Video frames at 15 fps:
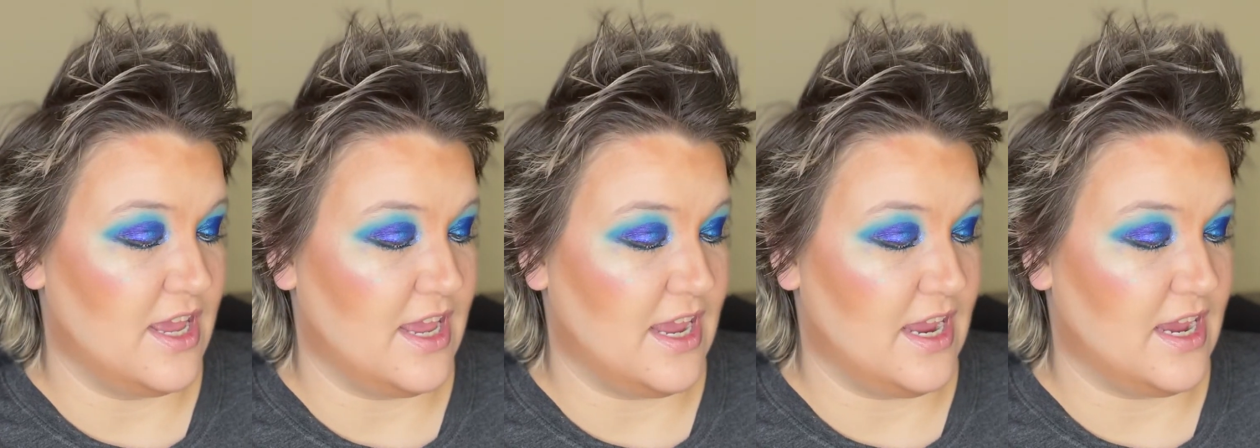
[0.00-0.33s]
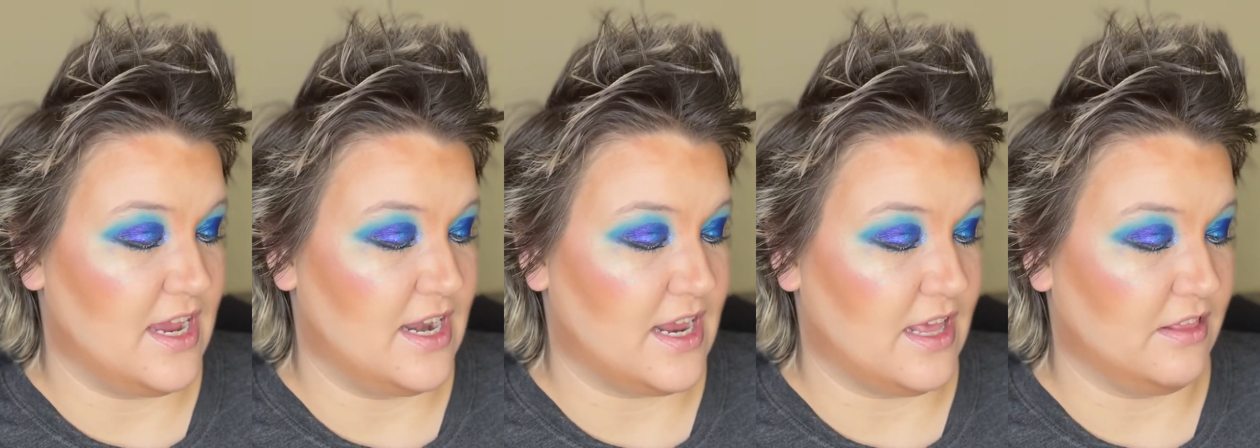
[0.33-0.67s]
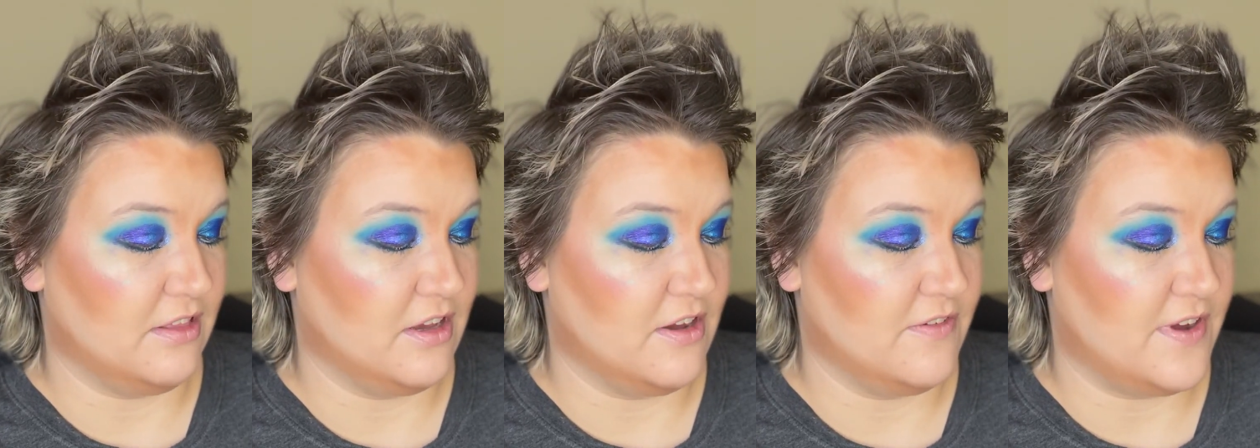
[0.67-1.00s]
And I
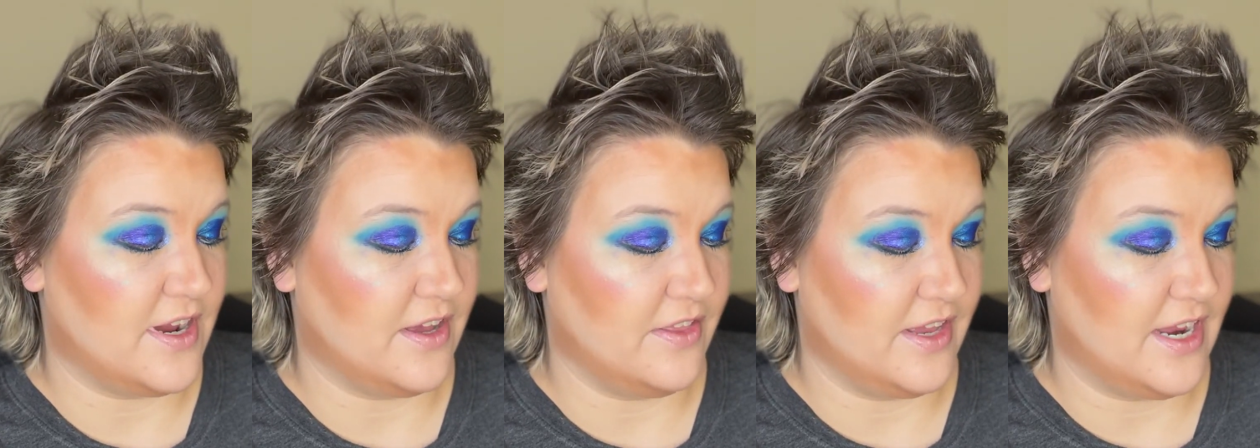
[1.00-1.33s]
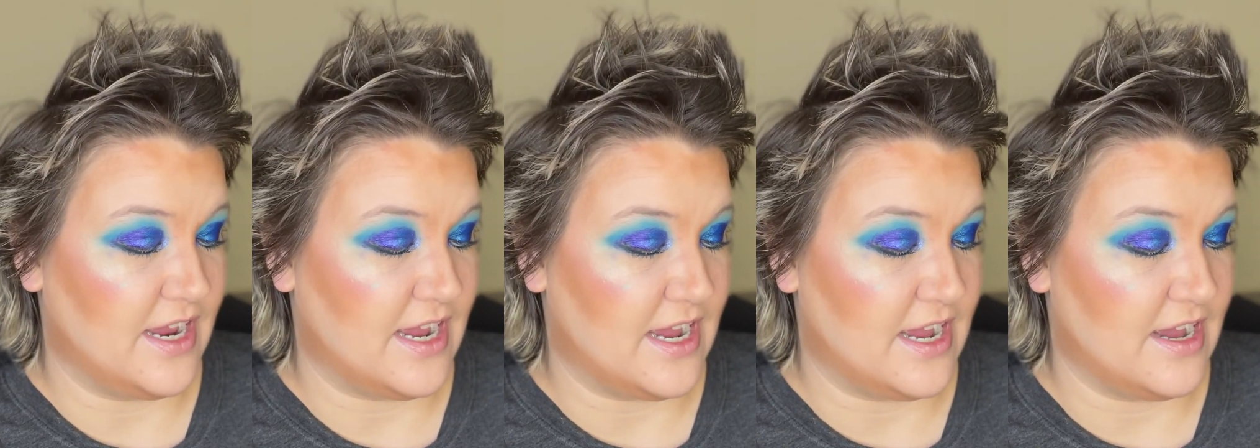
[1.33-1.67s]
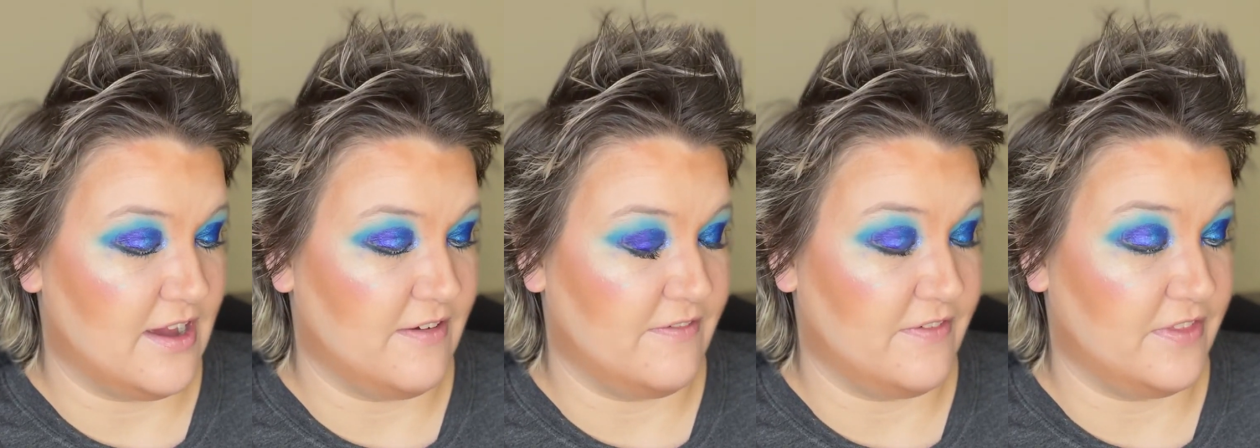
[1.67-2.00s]
love how they
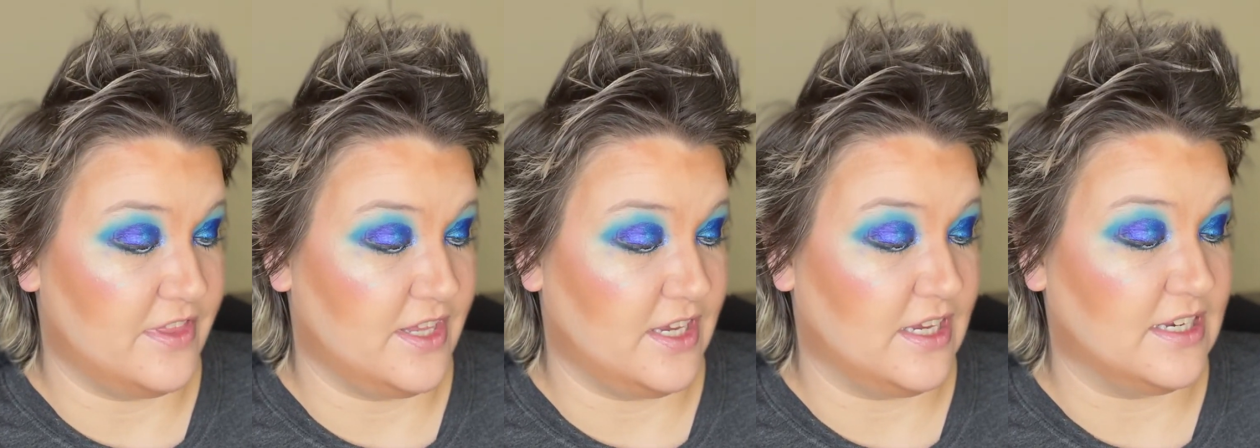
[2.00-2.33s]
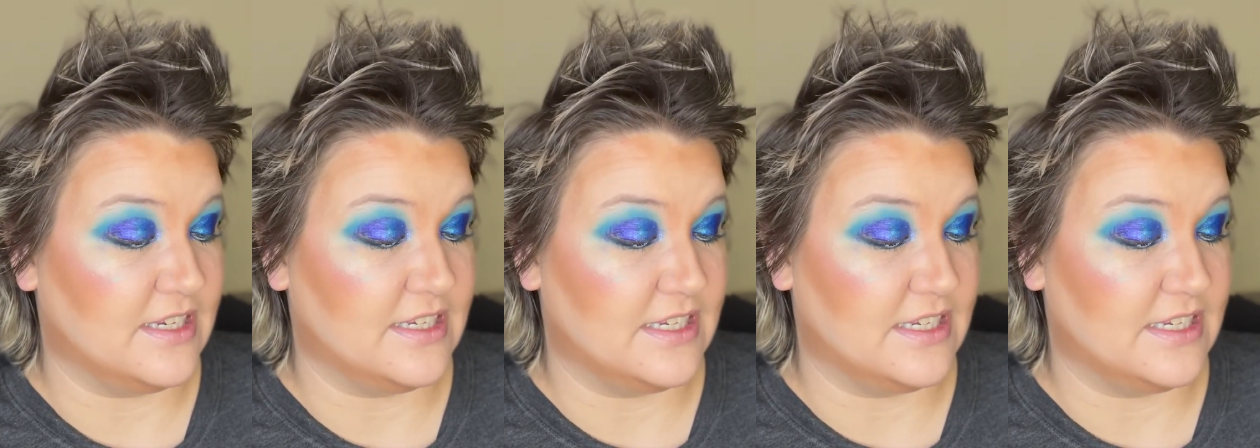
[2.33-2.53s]
have the